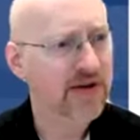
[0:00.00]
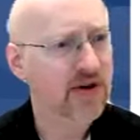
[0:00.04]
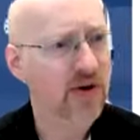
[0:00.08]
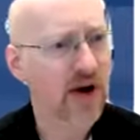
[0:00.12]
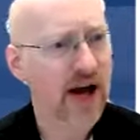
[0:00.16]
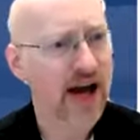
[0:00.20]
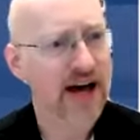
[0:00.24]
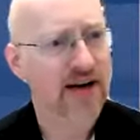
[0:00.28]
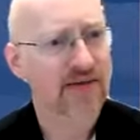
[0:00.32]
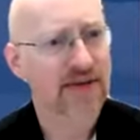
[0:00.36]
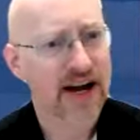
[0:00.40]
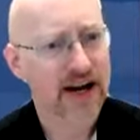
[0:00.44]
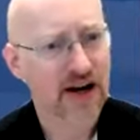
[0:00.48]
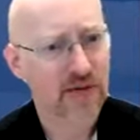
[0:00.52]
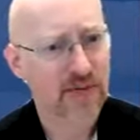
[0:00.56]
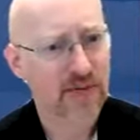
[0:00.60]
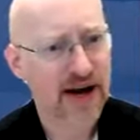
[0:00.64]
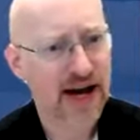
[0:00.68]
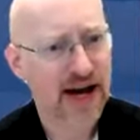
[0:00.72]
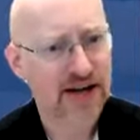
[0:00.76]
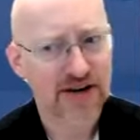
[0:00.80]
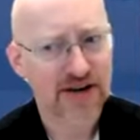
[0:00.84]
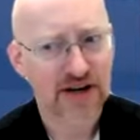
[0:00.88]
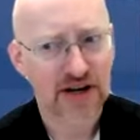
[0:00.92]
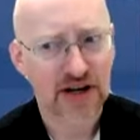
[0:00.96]
you have
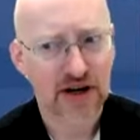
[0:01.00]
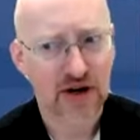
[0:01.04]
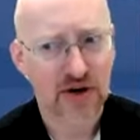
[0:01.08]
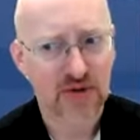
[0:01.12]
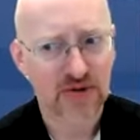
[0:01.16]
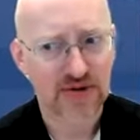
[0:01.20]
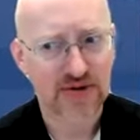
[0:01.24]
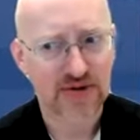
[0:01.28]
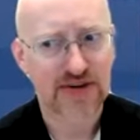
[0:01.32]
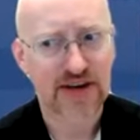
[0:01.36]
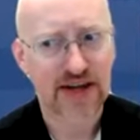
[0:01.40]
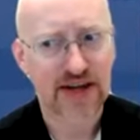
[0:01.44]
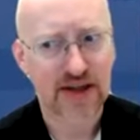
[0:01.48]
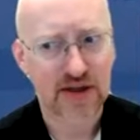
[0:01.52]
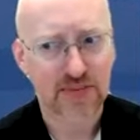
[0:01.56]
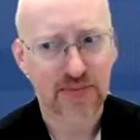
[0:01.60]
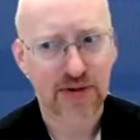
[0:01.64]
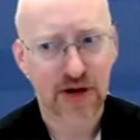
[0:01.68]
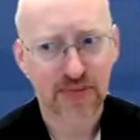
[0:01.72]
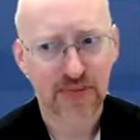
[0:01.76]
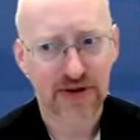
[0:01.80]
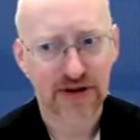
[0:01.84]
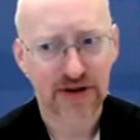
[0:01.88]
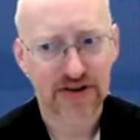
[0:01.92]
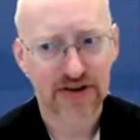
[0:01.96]
Acrobat and you don't see the
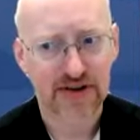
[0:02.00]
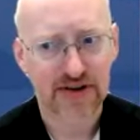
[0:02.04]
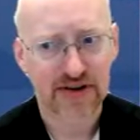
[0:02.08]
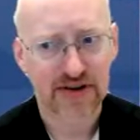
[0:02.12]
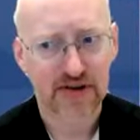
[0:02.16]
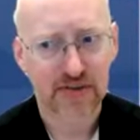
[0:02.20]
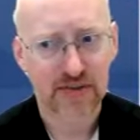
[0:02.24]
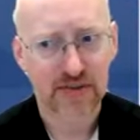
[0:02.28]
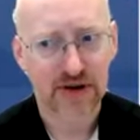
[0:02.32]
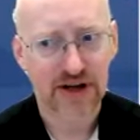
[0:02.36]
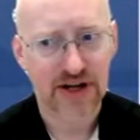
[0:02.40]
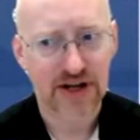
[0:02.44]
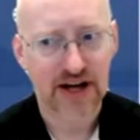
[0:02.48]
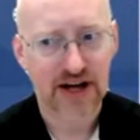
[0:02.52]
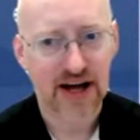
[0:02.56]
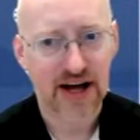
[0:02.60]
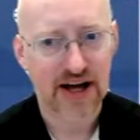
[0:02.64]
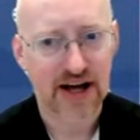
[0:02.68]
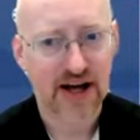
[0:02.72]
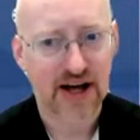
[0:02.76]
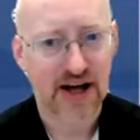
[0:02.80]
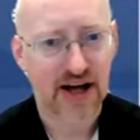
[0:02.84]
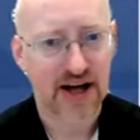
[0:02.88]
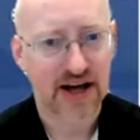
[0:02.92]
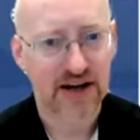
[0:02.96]
purple accessibility
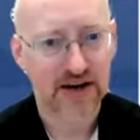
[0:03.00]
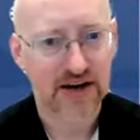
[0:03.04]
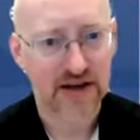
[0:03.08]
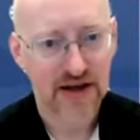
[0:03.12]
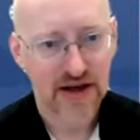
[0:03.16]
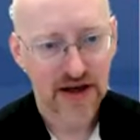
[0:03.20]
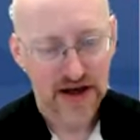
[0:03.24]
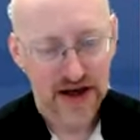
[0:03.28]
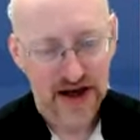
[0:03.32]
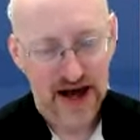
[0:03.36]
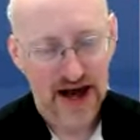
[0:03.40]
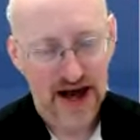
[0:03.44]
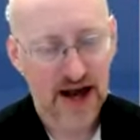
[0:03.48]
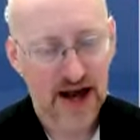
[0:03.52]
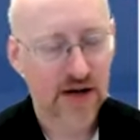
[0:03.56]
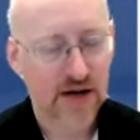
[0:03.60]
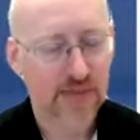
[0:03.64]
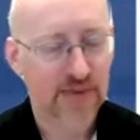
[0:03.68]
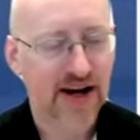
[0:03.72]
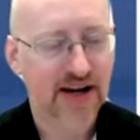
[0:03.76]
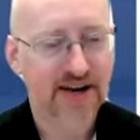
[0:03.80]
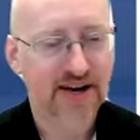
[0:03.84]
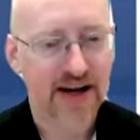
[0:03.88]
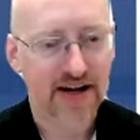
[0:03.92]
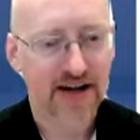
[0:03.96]
icon,
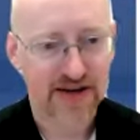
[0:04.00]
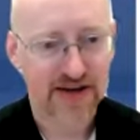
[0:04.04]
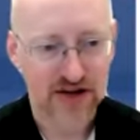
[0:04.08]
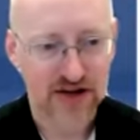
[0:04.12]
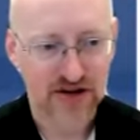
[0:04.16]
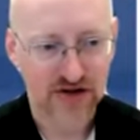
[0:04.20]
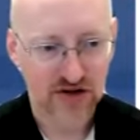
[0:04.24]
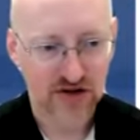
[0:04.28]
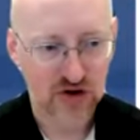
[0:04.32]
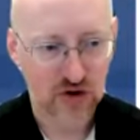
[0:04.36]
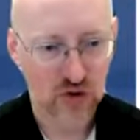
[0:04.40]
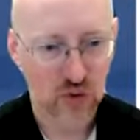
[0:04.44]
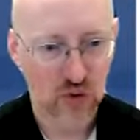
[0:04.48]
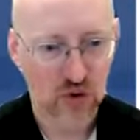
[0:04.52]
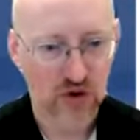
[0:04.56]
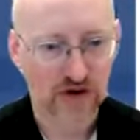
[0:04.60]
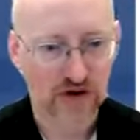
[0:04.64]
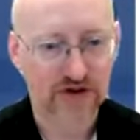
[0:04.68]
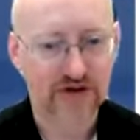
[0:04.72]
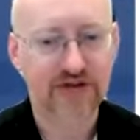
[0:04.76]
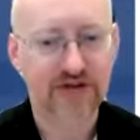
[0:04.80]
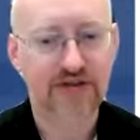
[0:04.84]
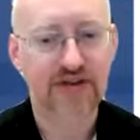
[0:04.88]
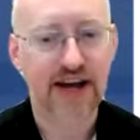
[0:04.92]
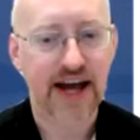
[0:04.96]
Acrobat has a
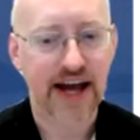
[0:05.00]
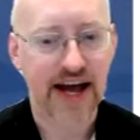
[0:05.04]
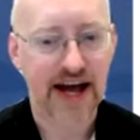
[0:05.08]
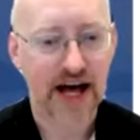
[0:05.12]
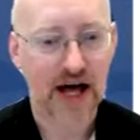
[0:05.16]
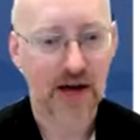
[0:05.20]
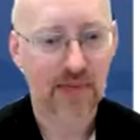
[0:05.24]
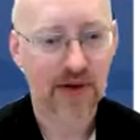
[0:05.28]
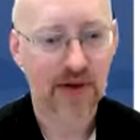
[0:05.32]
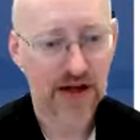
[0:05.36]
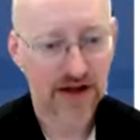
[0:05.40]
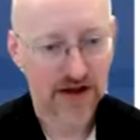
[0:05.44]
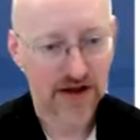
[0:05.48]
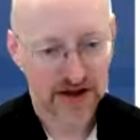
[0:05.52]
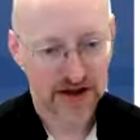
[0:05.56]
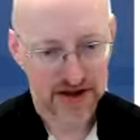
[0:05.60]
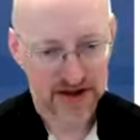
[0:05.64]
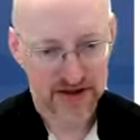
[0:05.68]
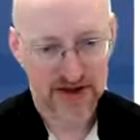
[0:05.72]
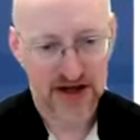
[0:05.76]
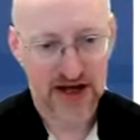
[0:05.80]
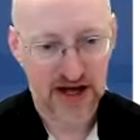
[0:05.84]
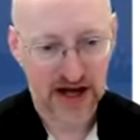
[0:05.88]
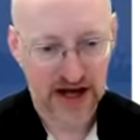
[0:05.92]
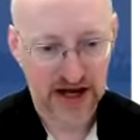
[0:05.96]
Tools tab,
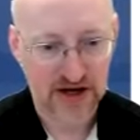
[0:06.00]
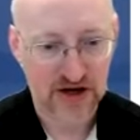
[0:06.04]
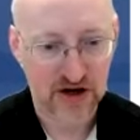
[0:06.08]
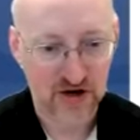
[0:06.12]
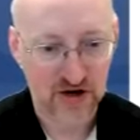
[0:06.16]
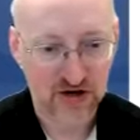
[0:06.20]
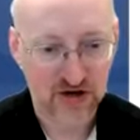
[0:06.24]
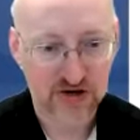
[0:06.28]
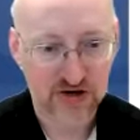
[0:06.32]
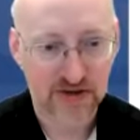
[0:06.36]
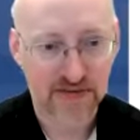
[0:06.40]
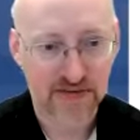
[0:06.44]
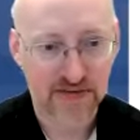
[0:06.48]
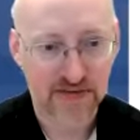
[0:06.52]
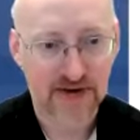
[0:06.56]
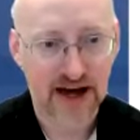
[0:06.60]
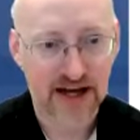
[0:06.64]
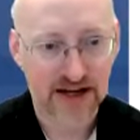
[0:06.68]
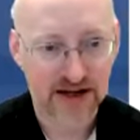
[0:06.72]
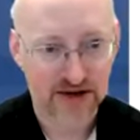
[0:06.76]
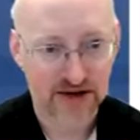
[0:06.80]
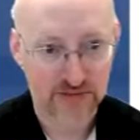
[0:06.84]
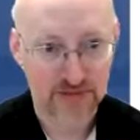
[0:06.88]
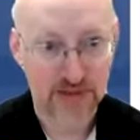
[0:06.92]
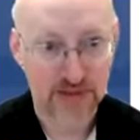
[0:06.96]
and you should
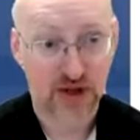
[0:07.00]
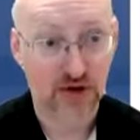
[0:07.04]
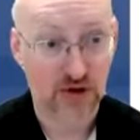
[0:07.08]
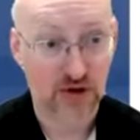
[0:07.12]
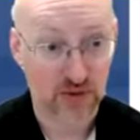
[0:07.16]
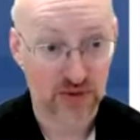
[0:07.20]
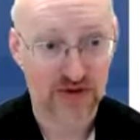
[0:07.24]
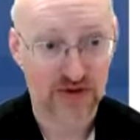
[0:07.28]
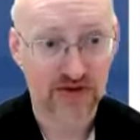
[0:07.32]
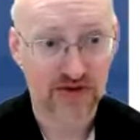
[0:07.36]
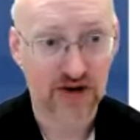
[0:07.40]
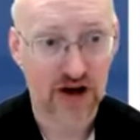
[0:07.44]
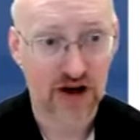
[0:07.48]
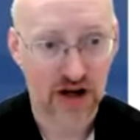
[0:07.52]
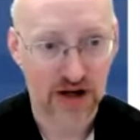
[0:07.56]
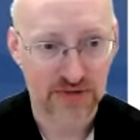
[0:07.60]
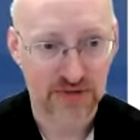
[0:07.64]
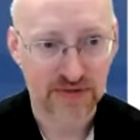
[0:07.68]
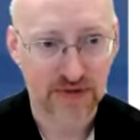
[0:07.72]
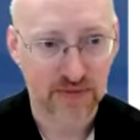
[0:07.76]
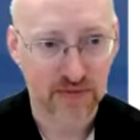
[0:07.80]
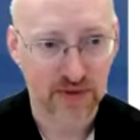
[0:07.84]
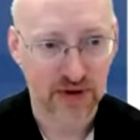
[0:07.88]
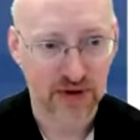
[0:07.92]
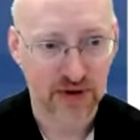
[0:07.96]
find it and be able to install
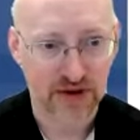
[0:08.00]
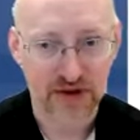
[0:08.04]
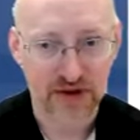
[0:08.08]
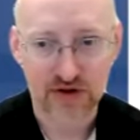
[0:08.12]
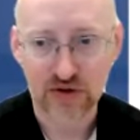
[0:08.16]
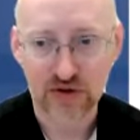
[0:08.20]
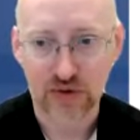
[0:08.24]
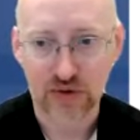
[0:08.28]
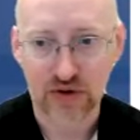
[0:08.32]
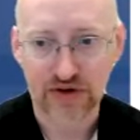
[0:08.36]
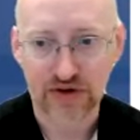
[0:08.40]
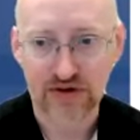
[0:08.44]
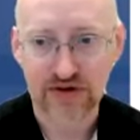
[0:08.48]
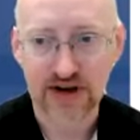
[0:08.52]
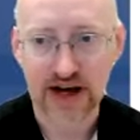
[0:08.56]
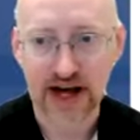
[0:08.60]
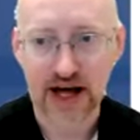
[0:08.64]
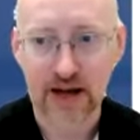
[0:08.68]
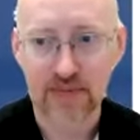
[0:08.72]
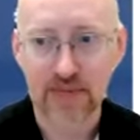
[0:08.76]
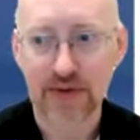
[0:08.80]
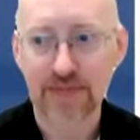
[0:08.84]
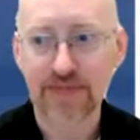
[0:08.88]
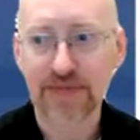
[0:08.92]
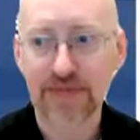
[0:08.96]
it from within the Tools
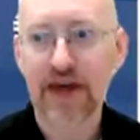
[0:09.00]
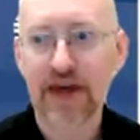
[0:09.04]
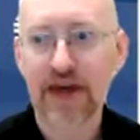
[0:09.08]
tab.